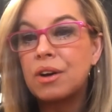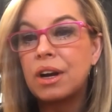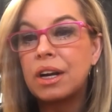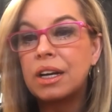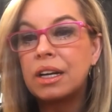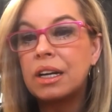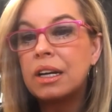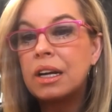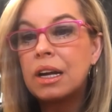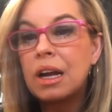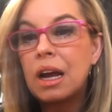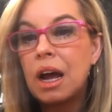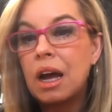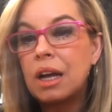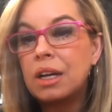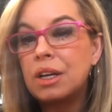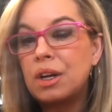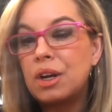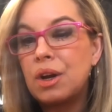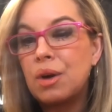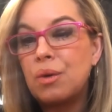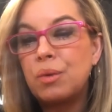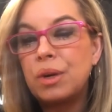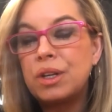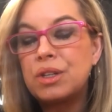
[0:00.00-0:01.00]
And, you
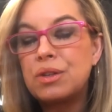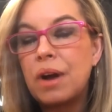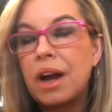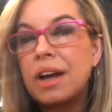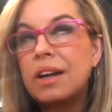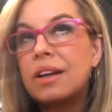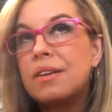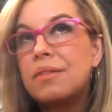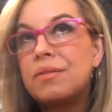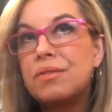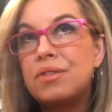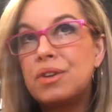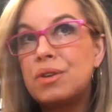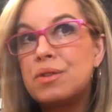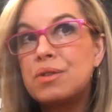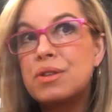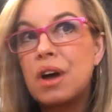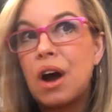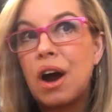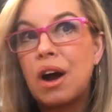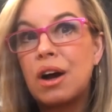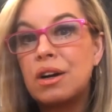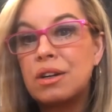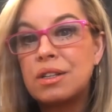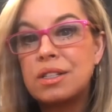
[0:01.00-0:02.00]
know, we try to infuse
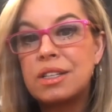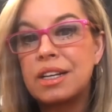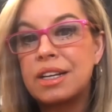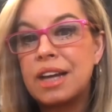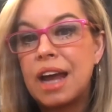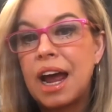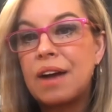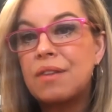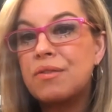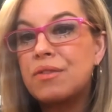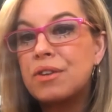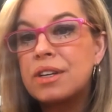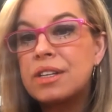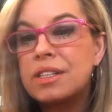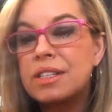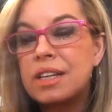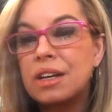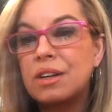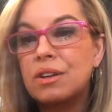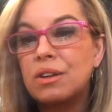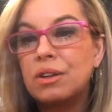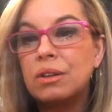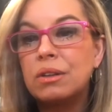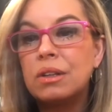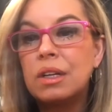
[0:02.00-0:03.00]
arts in every
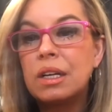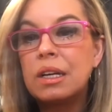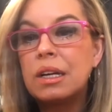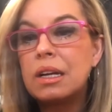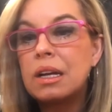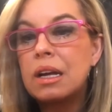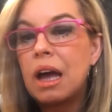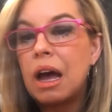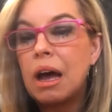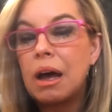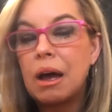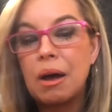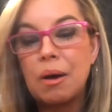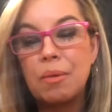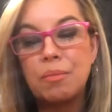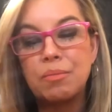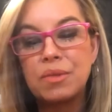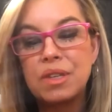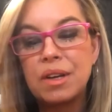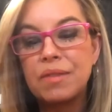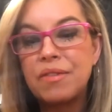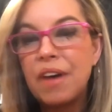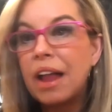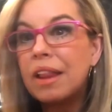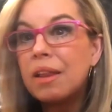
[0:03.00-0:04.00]
single
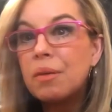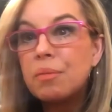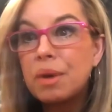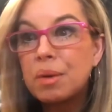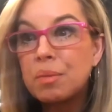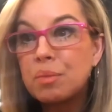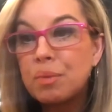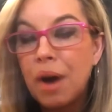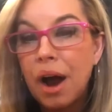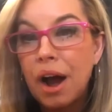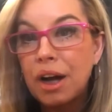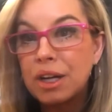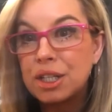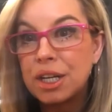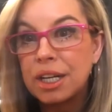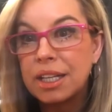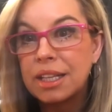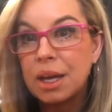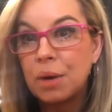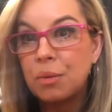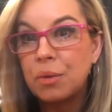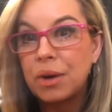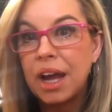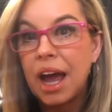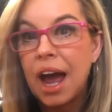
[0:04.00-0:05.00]
development project
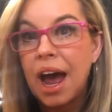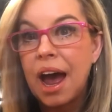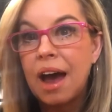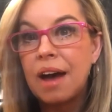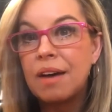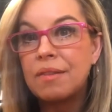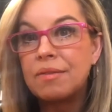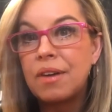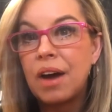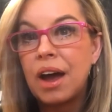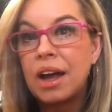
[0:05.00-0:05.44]
that we have.